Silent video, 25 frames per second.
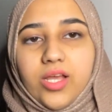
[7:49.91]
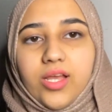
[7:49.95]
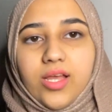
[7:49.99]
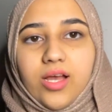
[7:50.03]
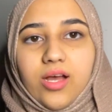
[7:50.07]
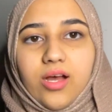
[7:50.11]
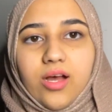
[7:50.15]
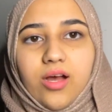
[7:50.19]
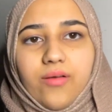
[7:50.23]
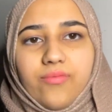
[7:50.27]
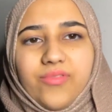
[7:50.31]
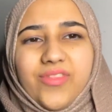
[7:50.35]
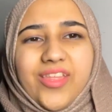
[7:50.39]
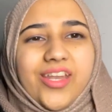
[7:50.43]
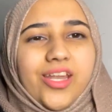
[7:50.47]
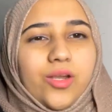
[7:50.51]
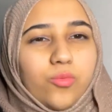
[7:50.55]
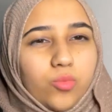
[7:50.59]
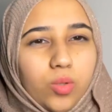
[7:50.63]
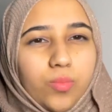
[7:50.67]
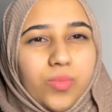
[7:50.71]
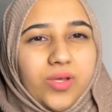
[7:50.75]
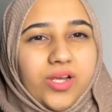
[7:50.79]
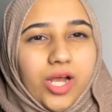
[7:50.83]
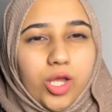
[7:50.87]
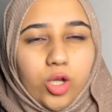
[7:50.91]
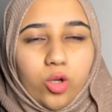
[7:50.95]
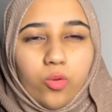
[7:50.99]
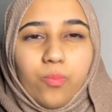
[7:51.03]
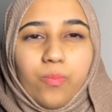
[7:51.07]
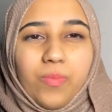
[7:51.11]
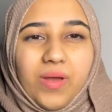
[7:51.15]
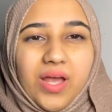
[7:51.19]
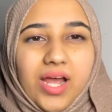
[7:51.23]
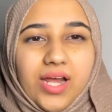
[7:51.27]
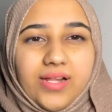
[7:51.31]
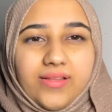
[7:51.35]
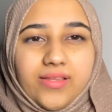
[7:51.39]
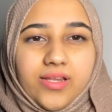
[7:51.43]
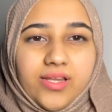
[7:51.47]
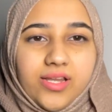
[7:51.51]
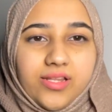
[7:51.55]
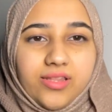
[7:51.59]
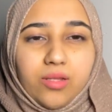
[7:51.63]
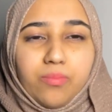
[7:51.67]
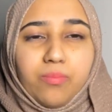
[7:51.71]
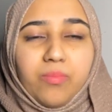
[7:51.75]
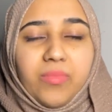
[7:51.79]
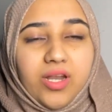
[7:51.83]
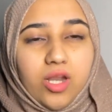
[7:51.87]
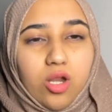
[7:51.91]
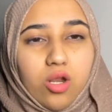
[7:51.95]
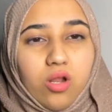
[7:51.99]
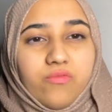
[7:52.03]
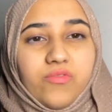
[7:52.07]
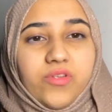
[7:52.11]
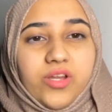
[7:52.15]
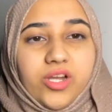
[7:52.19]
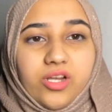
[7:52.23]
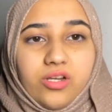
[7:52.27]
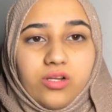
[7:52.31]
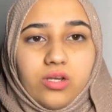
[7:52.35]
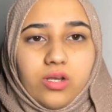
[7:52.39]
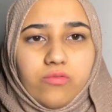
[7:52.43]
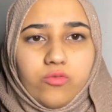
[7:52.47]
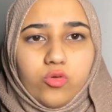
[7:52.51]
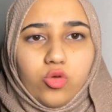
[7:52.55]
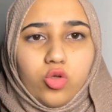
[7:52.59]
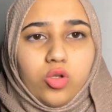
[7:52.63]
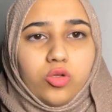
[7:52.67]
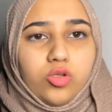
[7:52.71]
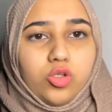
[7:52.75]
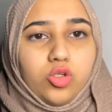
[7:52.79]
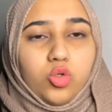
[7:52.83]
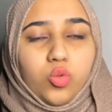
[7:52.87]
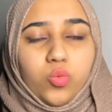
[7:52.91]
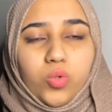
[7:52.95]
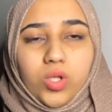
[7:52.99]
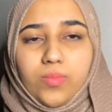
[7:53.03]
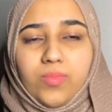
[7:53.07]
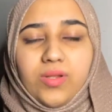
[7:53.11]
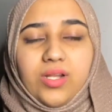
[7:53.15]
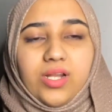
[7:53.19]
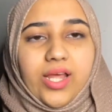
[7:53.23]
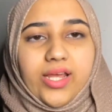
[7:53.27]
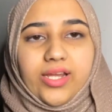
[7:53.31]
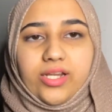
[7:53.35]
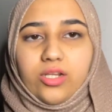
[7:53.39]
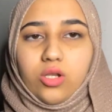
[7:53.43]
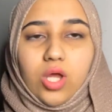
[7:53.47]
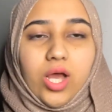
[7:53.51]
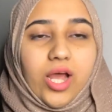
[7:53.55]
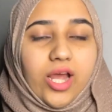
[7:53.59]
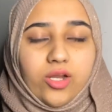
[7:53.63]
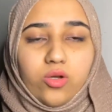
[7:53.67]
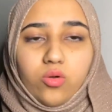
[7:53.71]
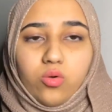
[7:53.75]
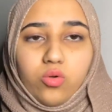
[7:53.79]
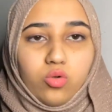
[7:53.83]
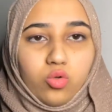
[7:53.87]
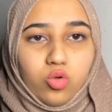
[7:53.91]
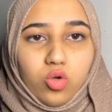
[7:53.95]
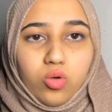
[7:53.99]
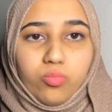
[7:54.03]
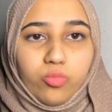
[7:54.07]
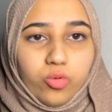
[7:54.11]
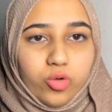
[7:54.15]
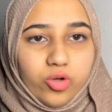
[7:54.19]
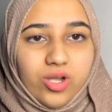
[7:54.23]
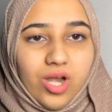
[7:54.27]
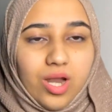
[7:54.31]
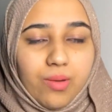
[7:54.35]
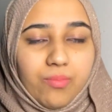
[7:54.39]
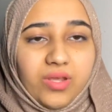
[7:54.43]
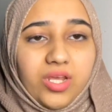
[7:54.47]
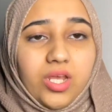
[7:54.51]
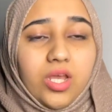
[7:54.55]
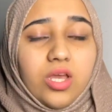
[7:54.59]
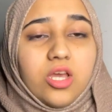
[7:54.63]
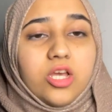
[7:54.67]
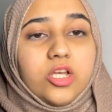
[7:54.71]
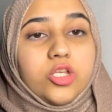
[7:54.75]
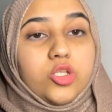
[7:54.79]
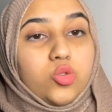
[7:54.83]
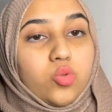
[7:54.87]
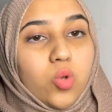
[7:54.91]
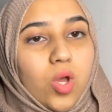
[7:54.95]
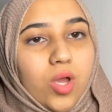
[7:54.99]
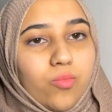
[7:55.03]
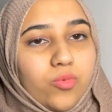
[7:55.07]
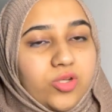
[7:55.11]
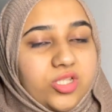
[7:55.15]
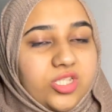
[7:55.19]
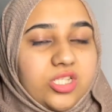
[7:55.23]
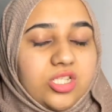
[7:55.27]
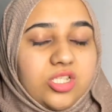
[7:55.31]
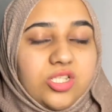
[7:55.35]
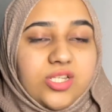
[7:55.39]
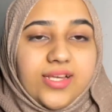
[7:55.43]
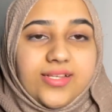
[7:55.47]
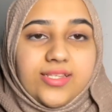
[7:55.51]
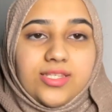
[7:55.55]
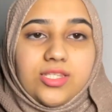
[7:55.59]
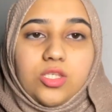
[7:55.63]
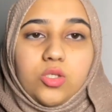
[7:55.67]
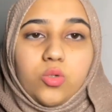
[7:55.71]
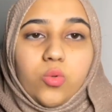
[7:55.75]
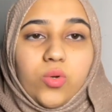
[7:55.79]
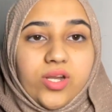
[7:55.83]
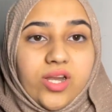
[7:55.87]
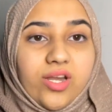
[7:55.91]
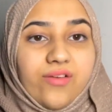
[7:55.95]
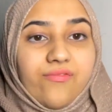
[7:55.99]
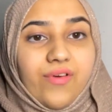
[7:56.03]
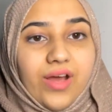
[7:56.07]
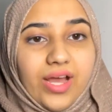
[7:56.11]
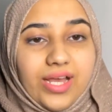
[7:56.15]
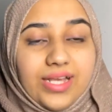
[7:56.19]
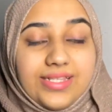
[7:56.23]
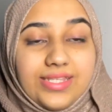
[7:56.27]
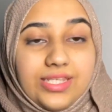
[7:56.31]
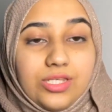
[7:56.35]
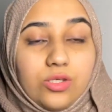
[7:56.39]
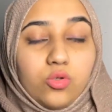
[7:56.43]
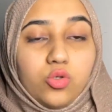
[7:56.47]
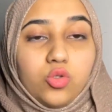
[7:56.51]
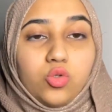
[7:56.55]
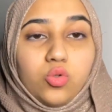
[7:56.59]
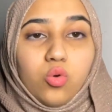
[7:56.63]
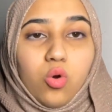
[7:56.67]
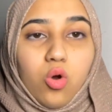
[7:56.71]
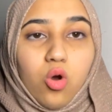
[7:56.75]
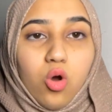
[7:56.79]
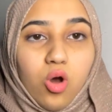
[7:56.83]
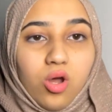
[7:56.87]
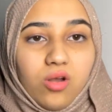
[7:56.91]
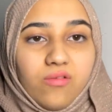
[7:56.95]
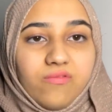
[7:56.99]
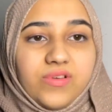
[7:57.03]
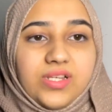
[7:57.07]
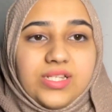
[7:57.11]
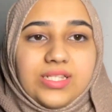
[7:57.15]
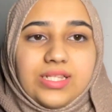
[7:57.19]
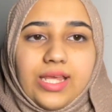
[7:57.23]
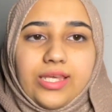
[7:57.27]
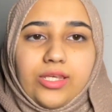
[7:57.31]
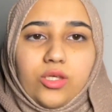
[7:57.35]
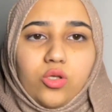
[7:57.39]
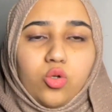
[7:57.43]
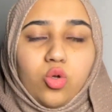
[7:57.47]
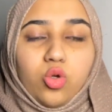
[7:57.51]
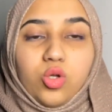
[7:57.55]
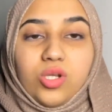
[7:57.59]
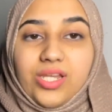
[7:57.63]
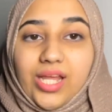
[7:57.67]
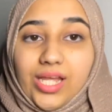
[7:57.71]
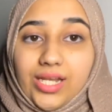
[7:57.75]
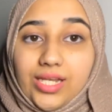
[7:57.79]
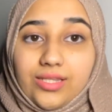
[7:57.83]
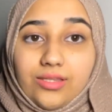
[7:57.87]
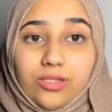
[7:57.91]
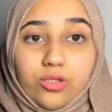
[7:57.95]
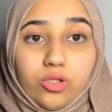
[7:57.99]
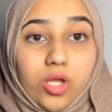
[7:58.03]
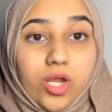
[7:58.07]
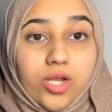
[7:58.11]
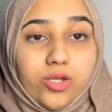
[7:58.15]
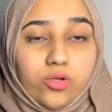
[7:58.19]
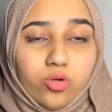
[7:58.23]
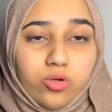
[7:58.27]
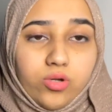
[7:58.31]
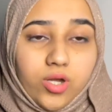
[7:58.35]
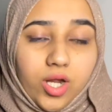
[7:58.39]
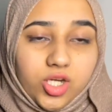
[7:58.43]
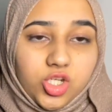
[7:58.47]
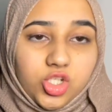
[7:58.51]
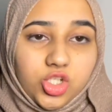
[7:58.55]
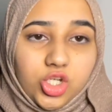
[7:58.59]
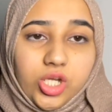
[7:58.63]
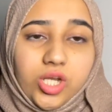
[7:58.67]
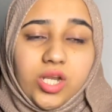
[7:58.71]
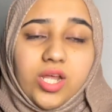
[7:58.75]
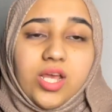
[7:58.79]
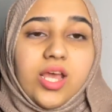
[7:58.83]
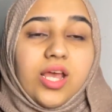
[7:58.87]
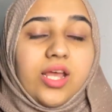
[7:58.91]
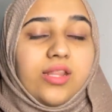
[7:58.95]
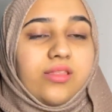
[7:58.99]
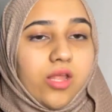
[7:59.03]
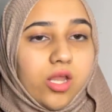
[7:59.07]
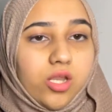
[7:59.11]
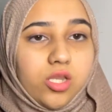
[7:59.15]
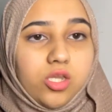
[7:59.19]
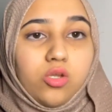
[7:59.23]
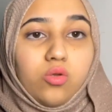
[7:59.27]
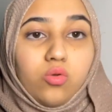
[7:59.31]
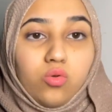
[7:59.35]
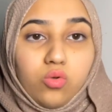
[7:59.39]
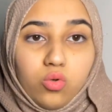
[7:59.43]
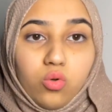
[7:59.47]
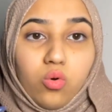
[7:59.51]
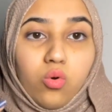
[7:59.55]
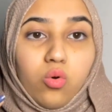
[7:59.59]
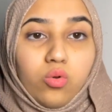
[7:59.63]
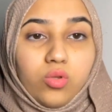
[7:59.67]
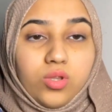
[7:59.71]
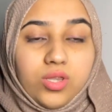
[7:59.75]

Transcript: um, then it will be kind of bad that in the middle of the interview you will be like i don't know programming so i would suggest you and advise you to always like you know tell in the introduction that you know